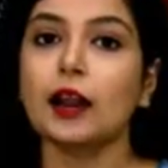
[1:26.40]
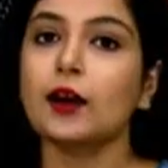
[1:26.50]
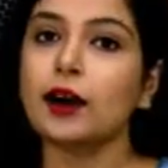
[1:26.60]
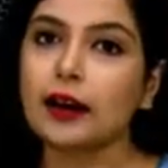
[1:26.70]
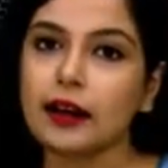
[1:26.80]

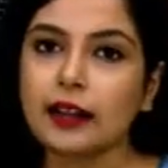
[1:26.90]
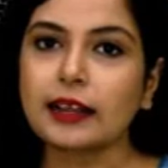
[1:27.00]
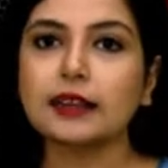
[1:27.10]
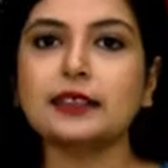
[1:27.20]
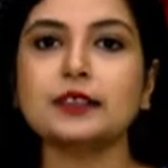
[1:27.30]
Now,
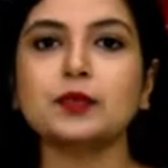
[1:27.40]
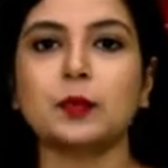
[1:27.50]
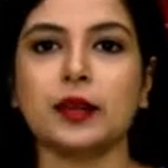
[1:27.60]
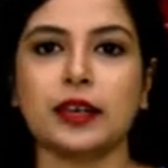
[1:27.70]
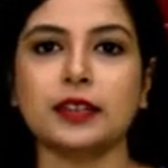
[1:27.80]
earlier this
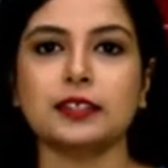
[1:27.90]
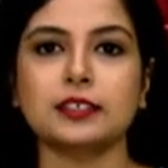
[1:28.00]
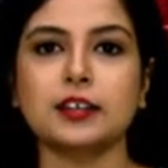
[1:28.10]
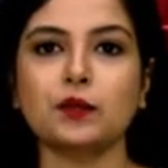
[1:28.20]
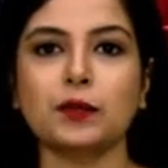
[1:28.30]
week, the
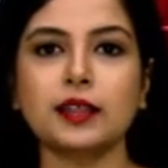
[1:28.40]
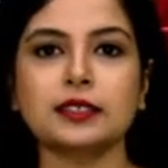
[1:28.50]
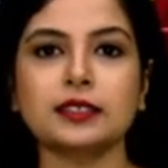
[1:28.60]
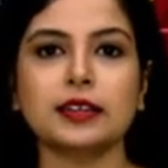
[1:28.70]
Chief Minister